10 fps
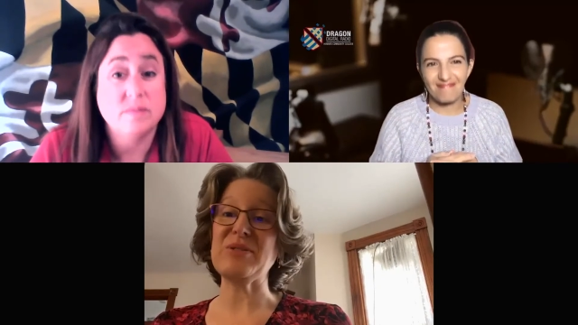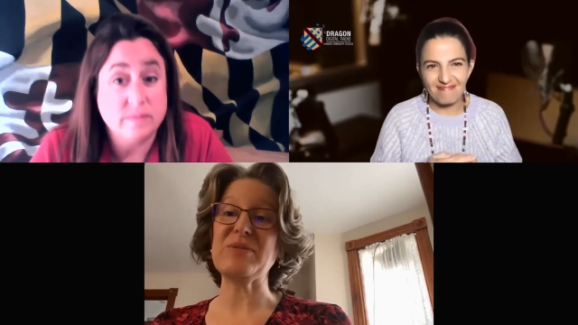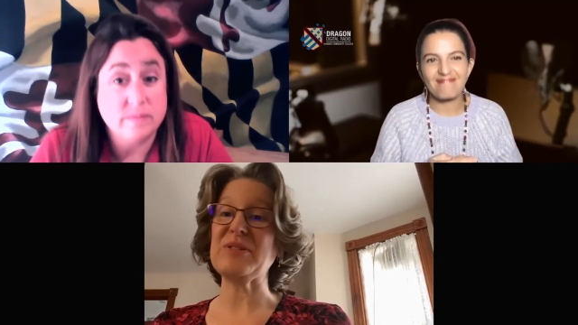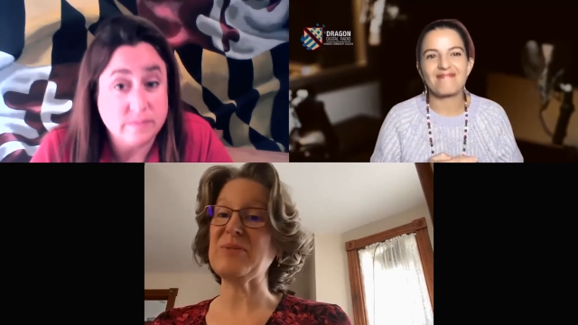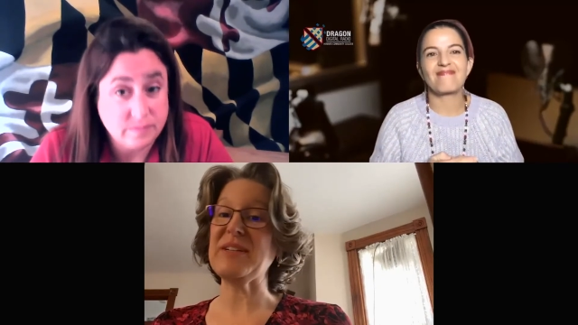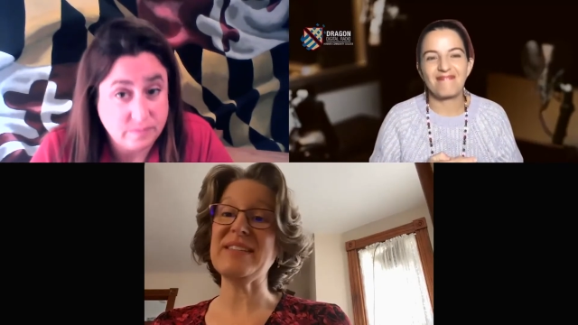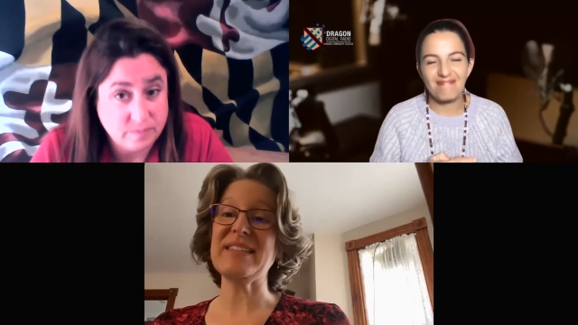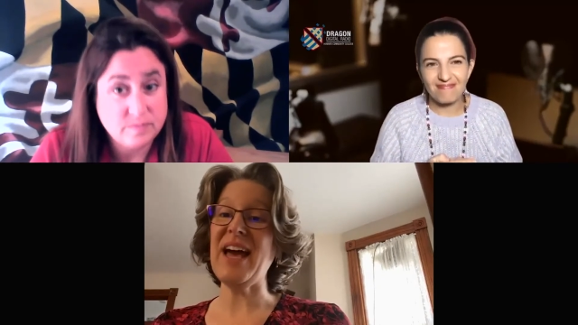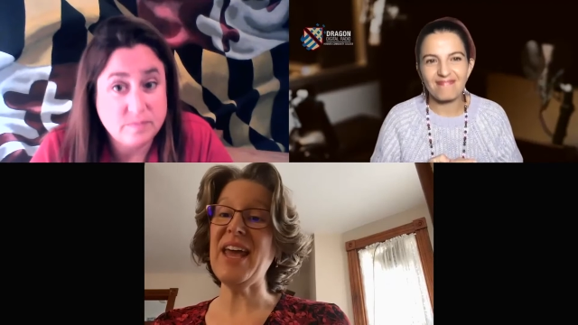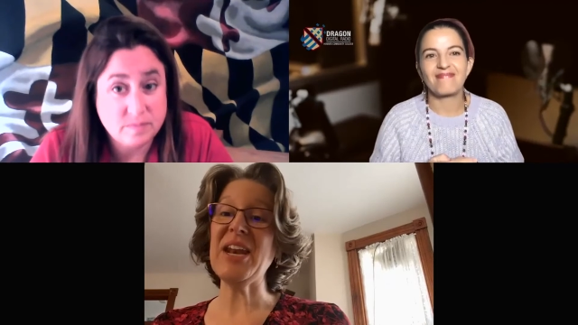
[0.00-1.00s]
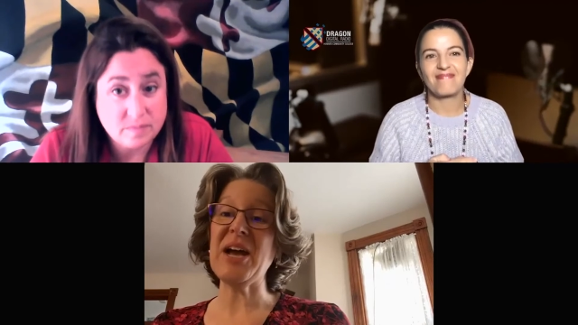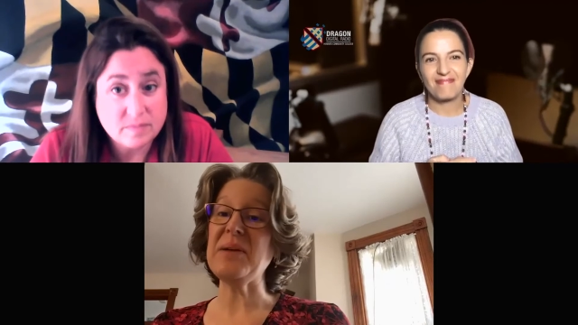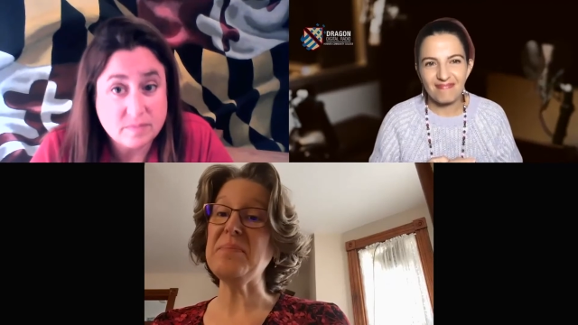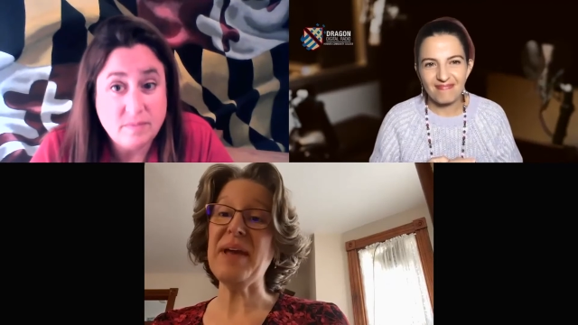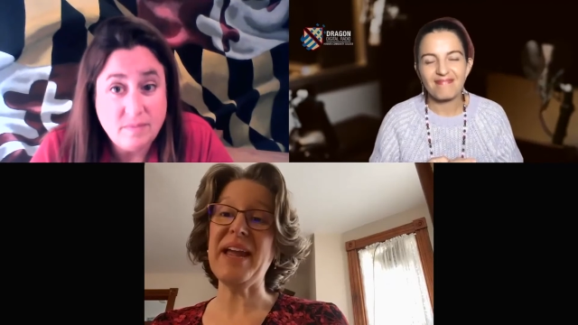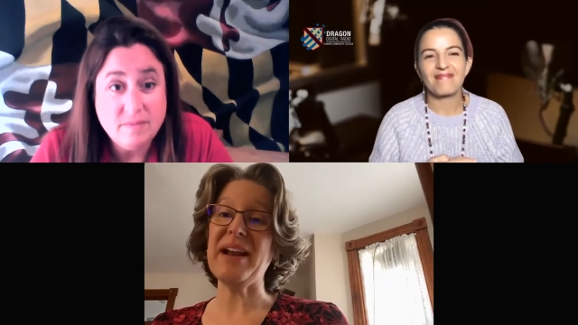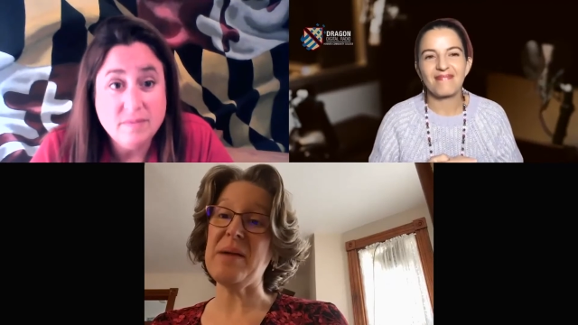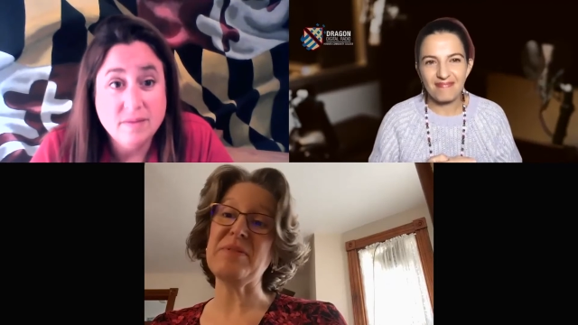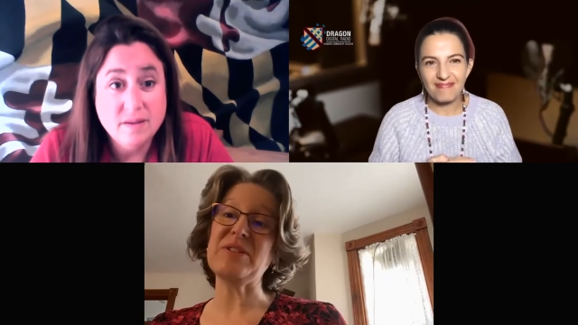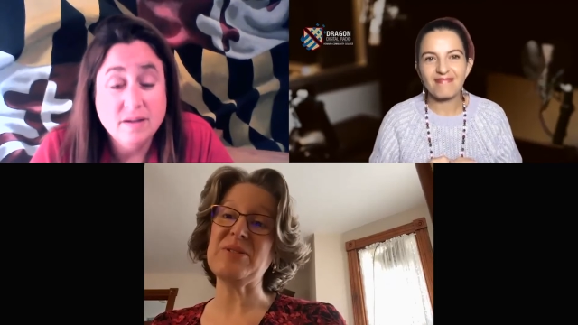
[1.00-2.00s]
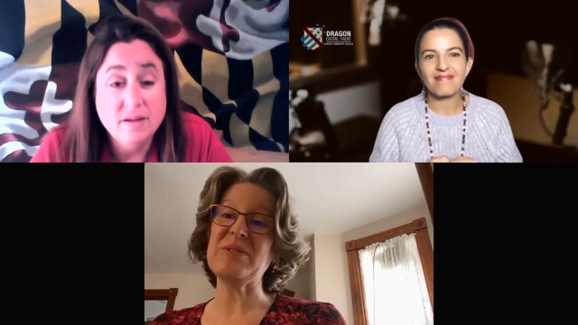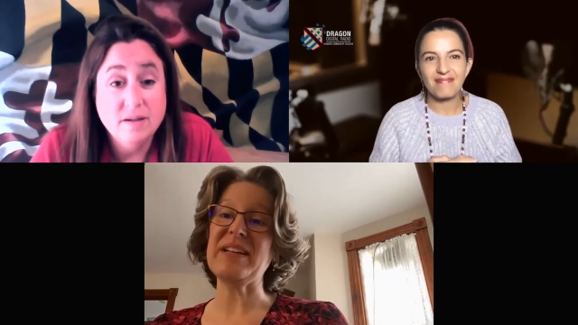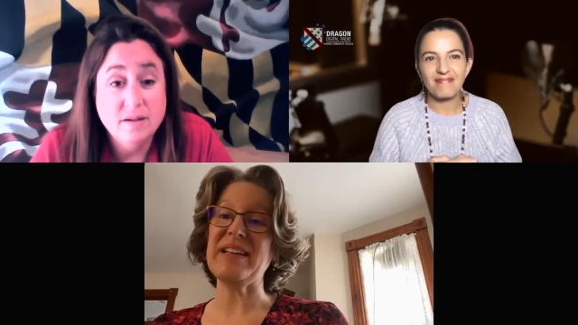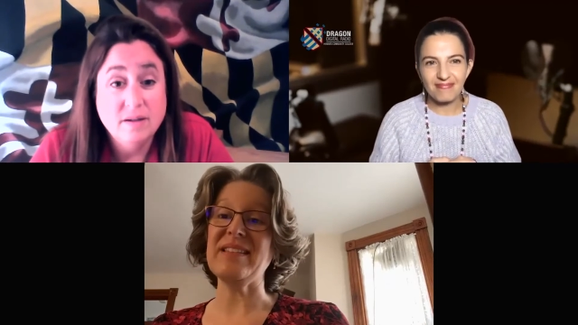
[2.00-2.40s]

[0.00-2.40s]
Speaker 1: too. So it is not an unpaid opportunity.